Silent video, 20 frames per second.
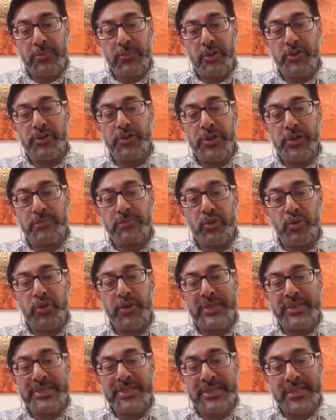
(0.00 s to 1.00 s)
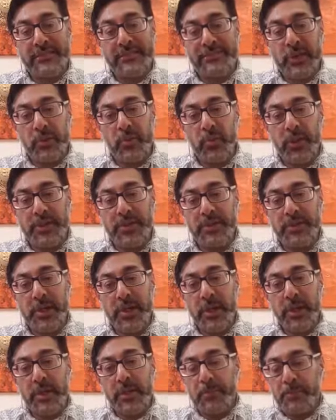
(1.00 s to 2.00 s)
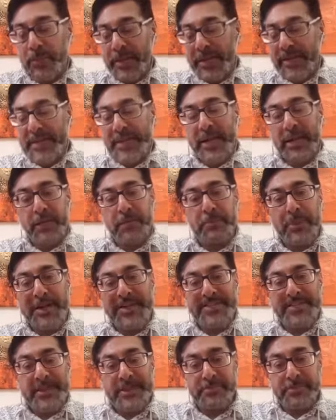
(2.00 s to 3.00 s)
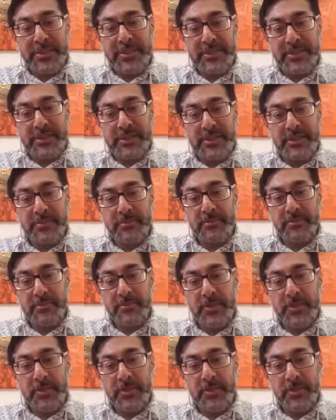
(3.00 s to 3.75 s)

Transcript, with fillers: most important and significant ones. Break it down into bite-sized pieces.